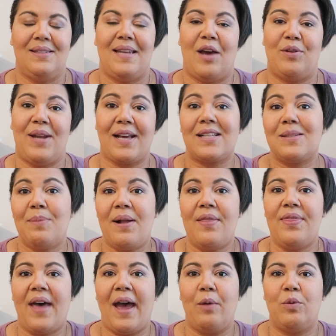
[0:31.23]
Now next
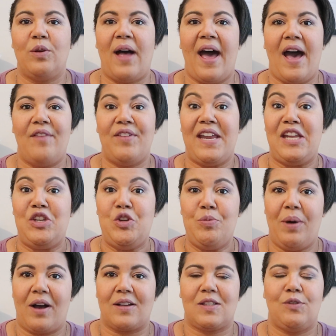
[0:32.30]
month I will have a new
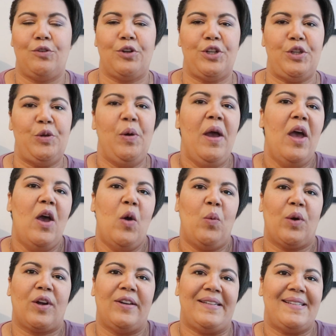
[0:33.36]
box for you.
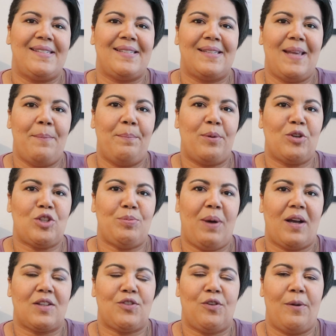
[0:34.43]
We're going to skip
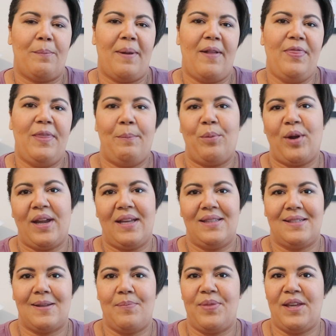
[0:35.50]
Birchbox for a month and bring
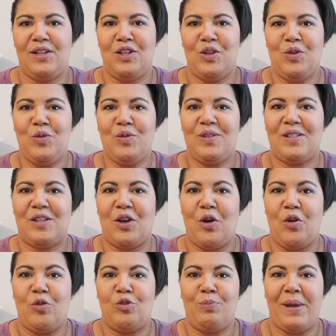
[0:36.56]
in something new,
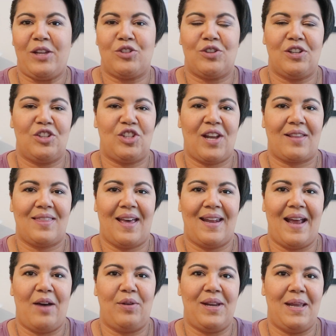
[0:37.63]
so make sure to check that
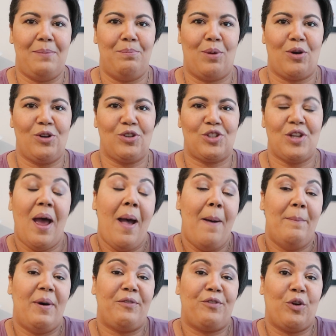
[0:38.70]
out in March.
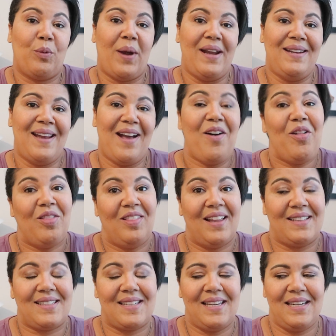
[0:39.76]
But for right now,
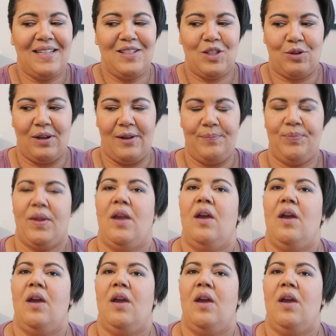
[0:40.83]
let's get into it.